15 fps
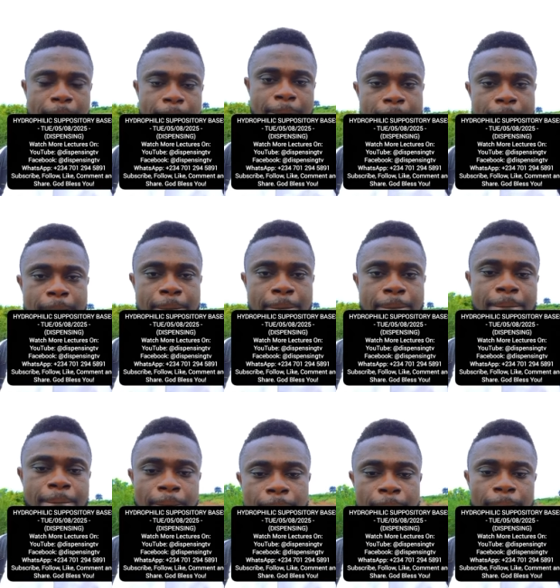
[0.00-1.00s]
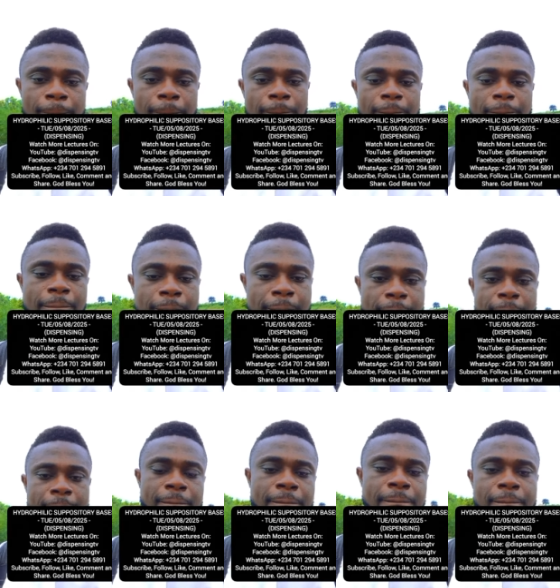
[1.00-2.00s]
Do you have any question on
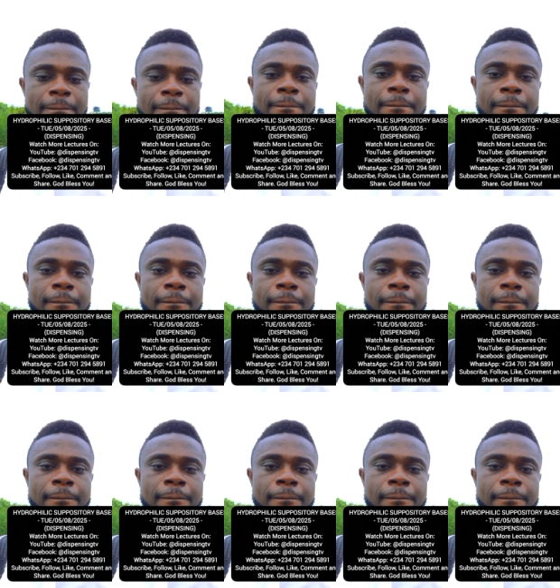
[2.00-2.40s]
macrogals?